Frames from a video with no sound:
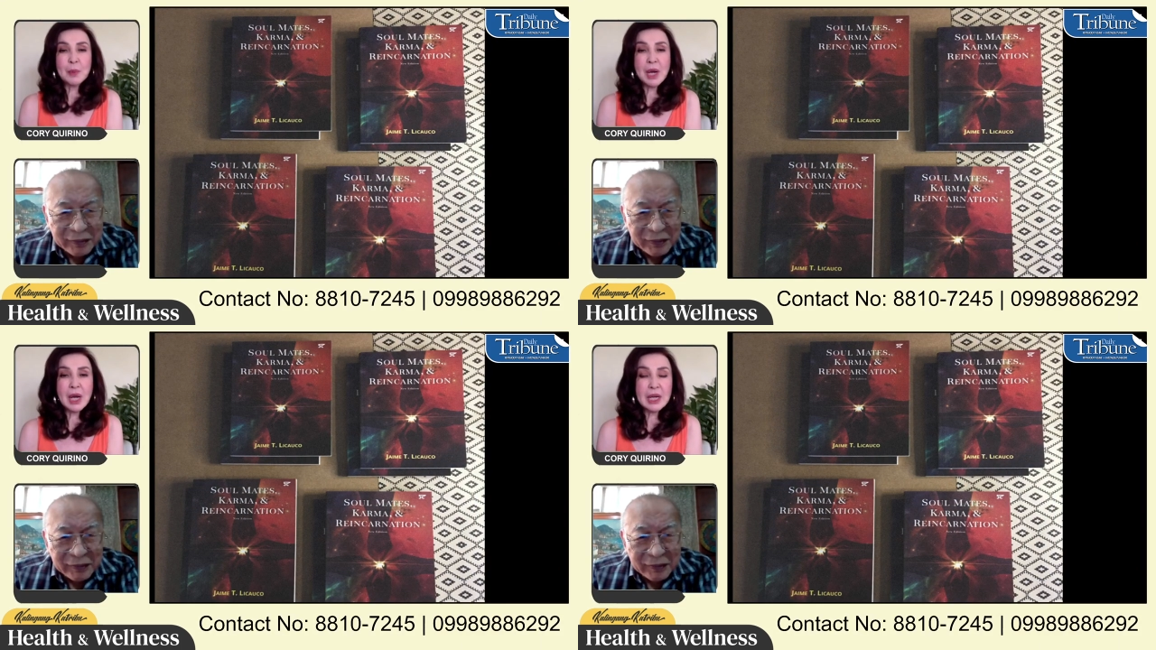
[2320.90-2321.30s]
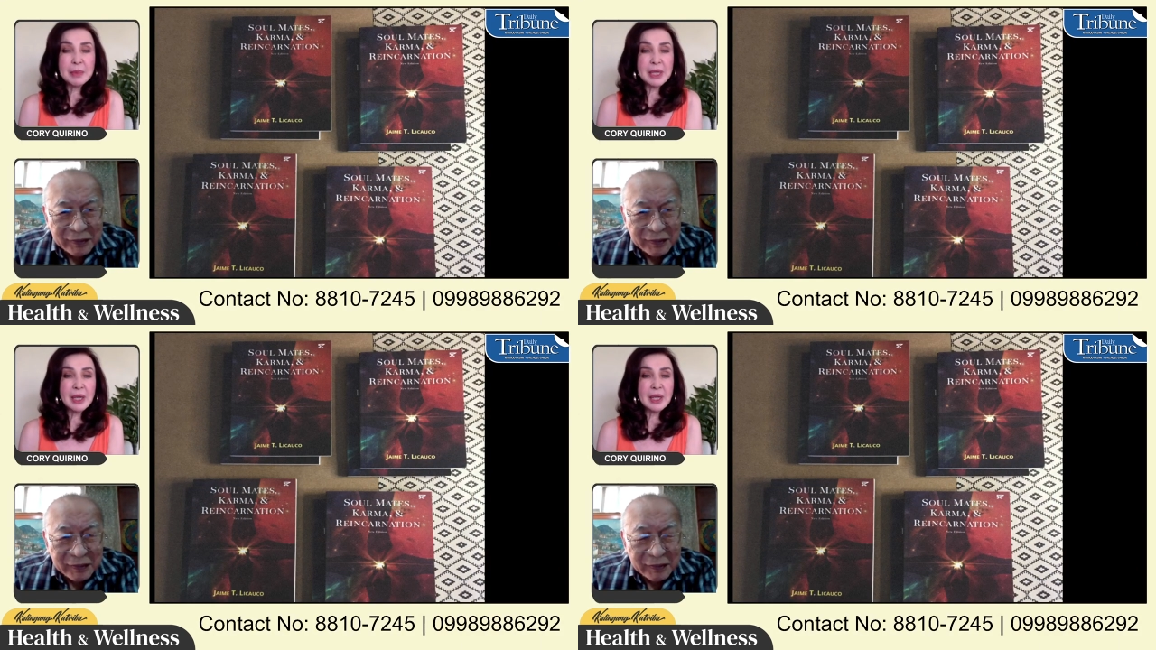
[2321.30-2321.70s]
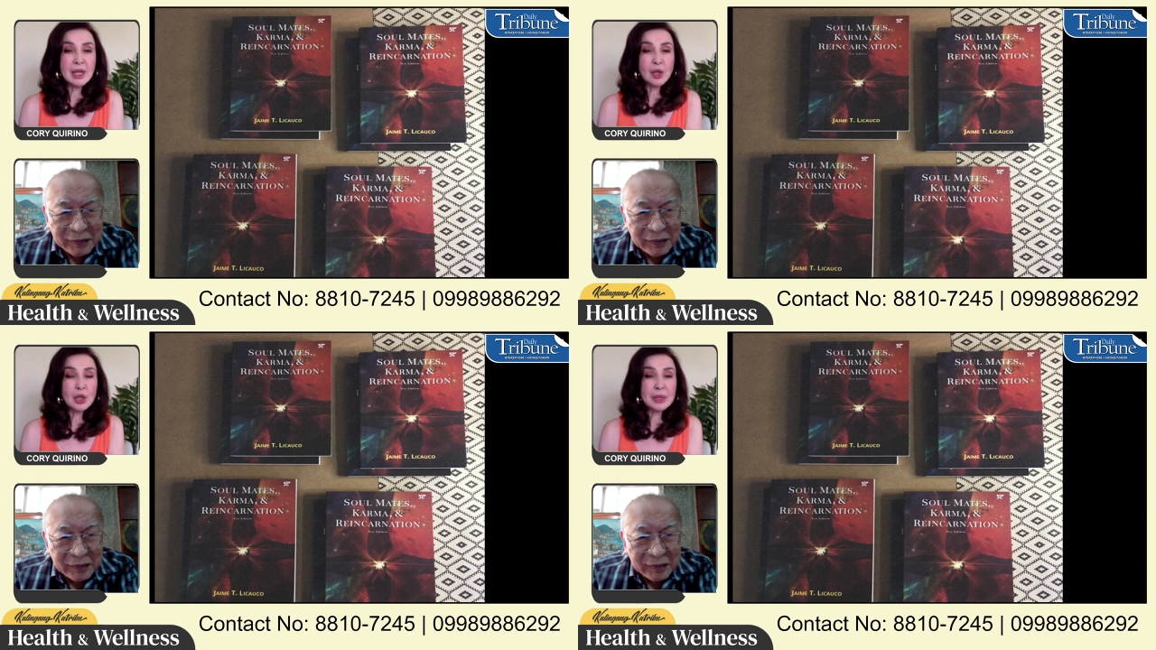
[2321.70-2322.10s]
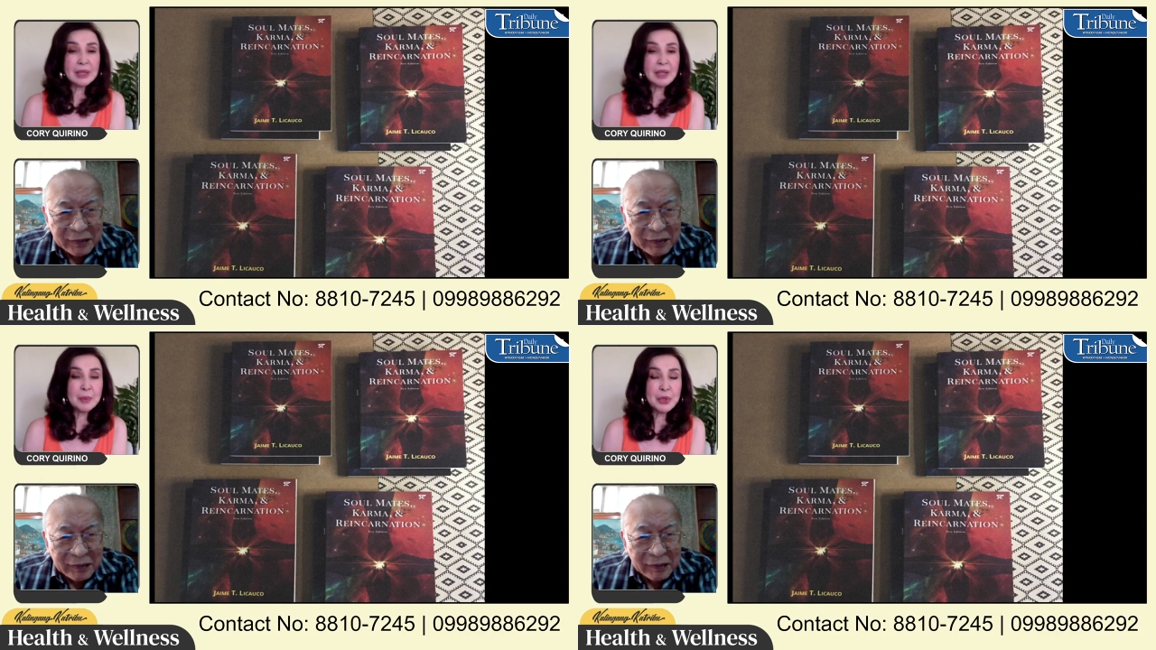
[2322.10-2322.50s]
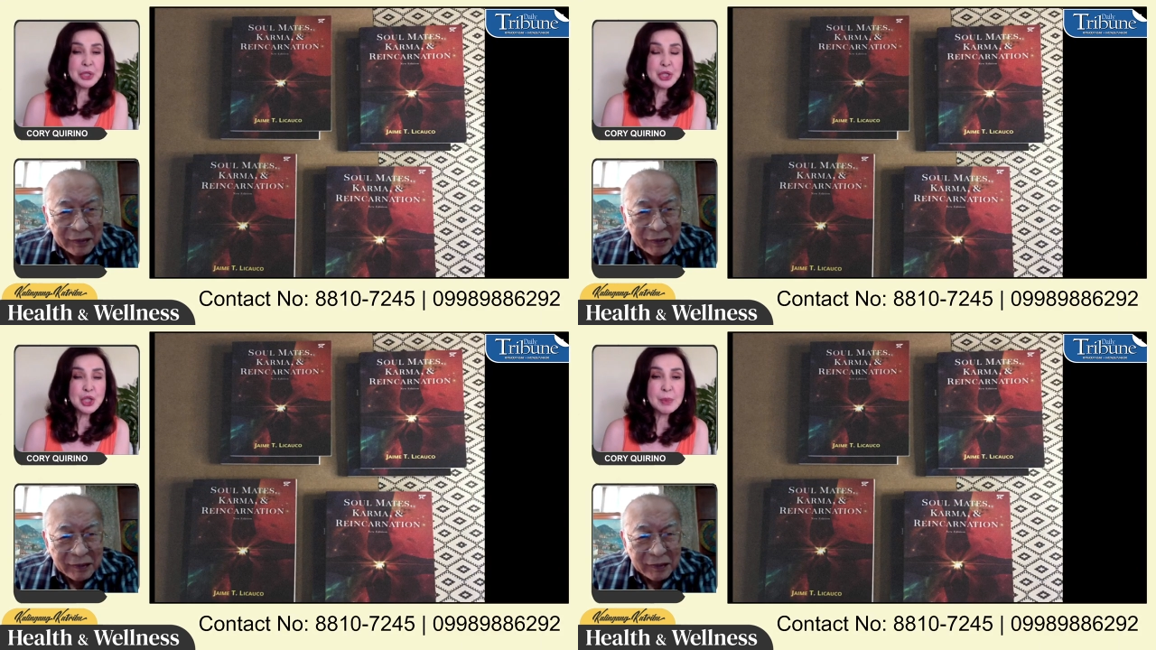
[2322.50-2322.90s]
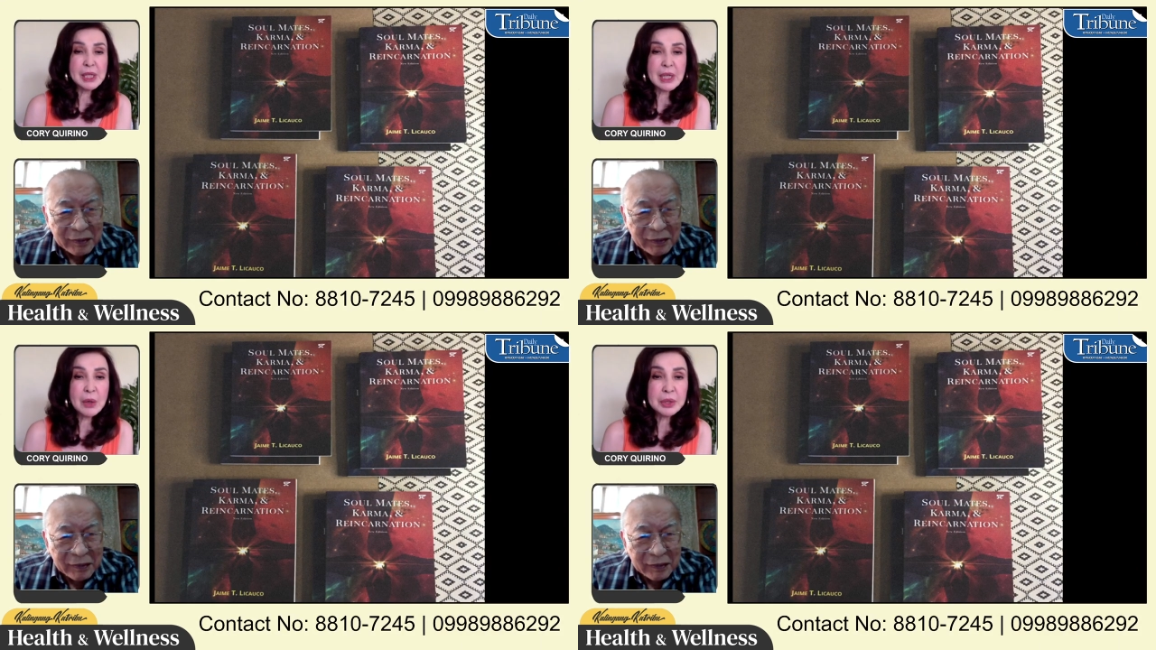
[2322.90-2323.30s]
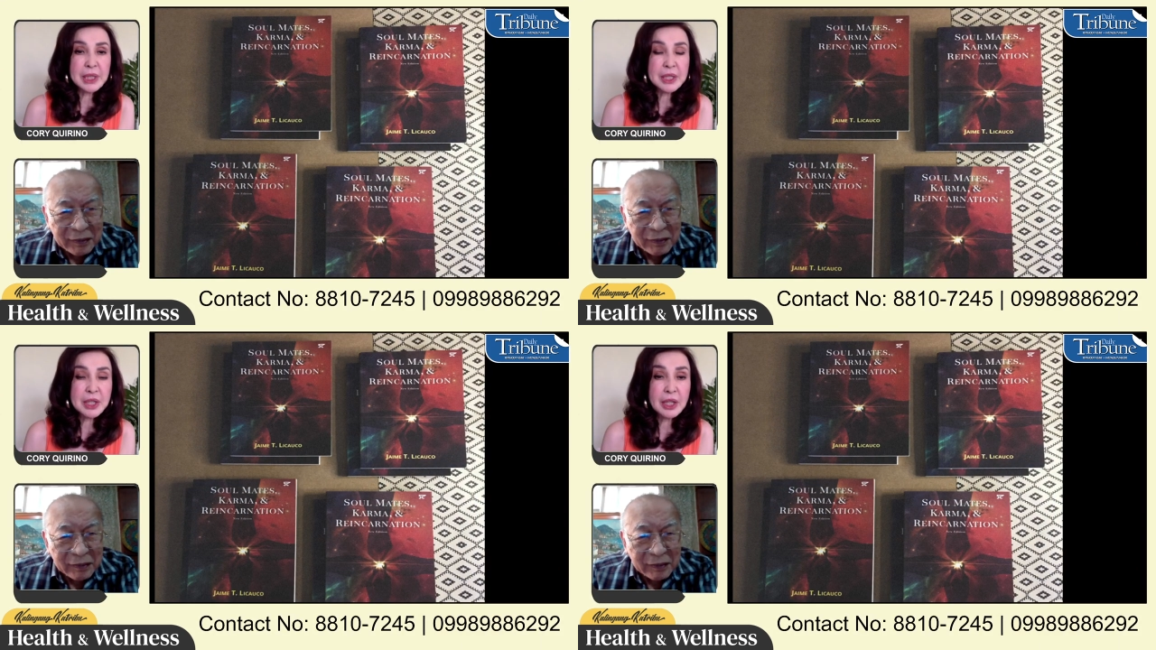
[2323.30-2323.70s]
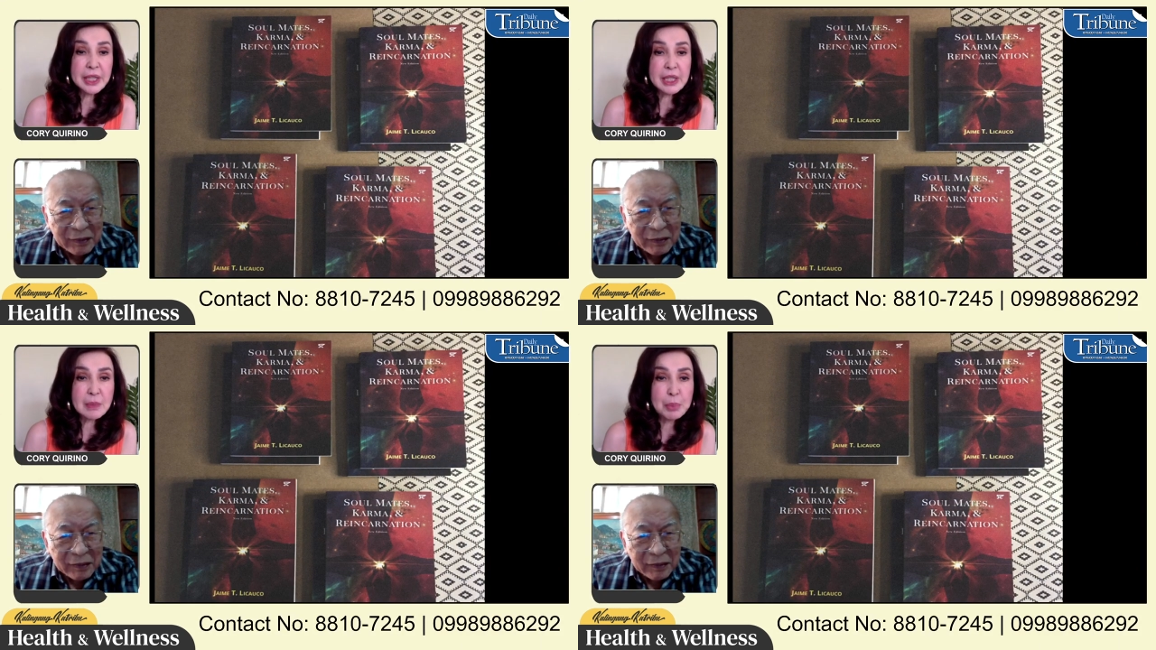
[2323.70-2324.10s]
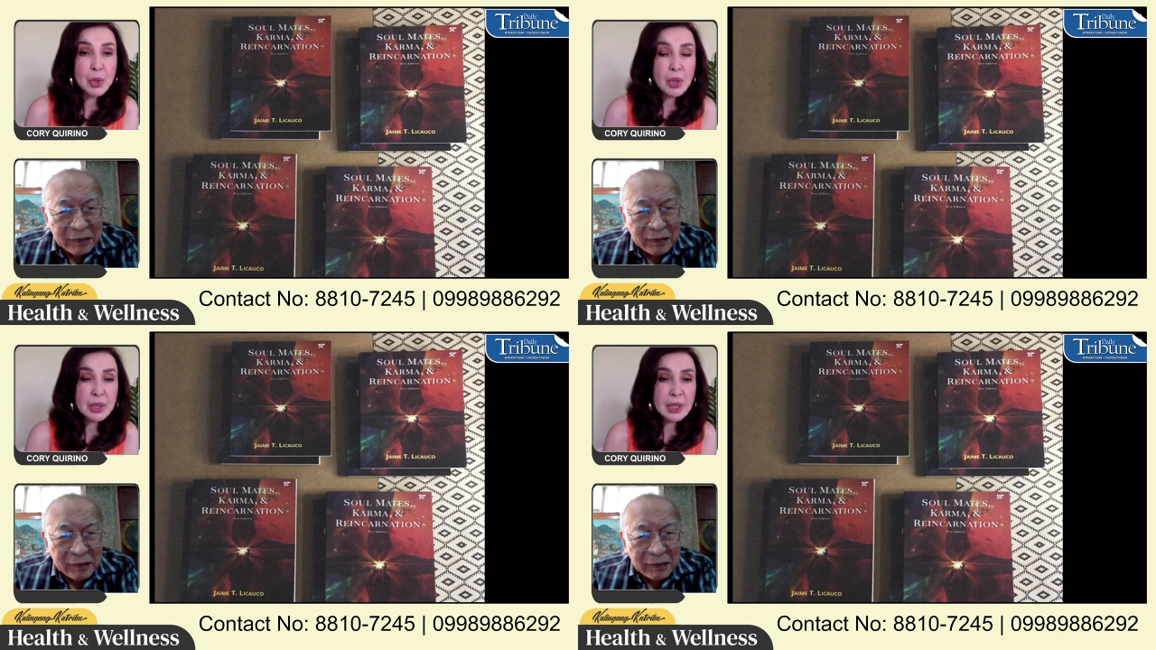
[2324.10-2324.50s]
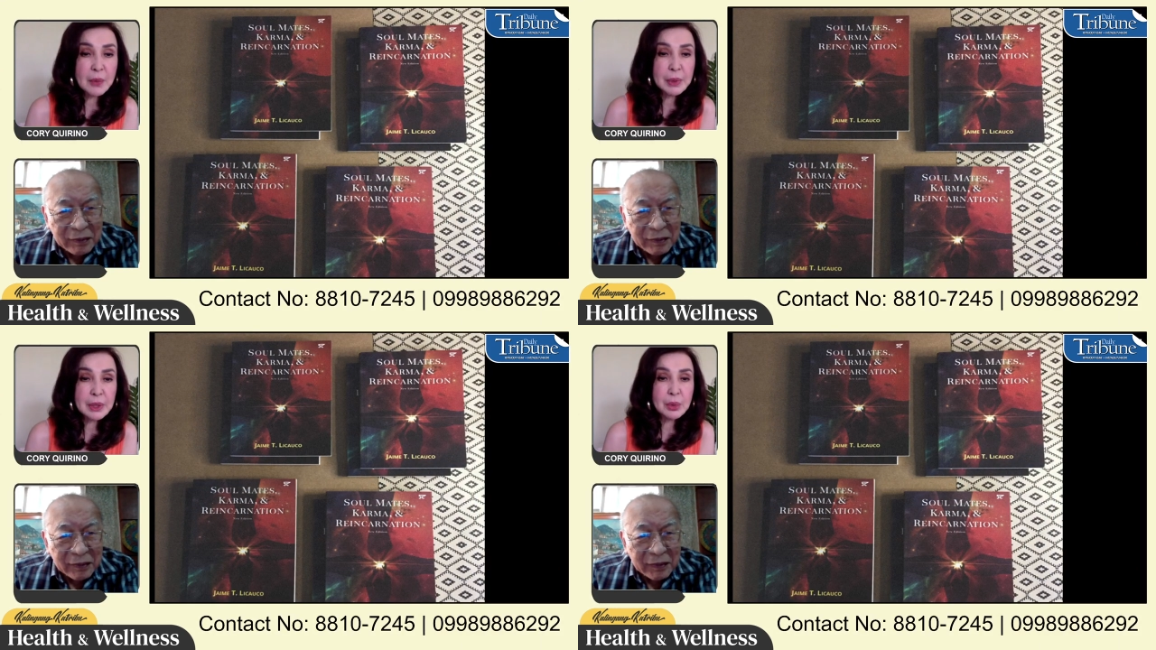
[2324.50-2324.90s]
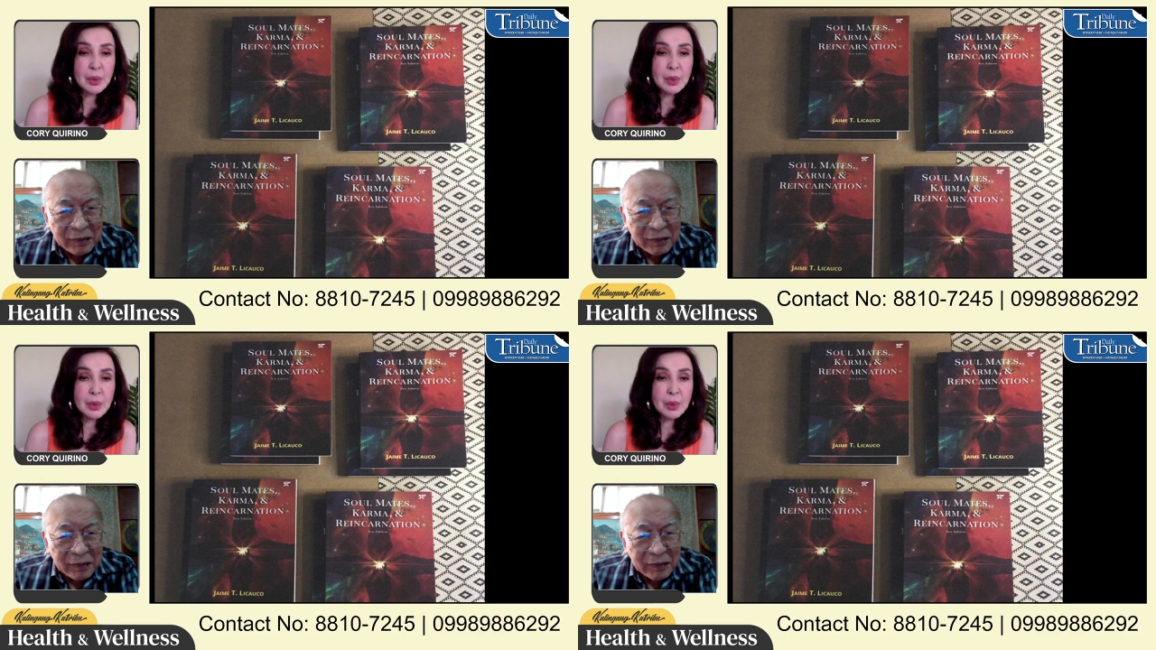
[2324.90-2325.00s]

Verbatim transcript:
Speaker 1: mga kaibigan, ang contact numbers ni Jimmy Licauco. These are his books. Can we do,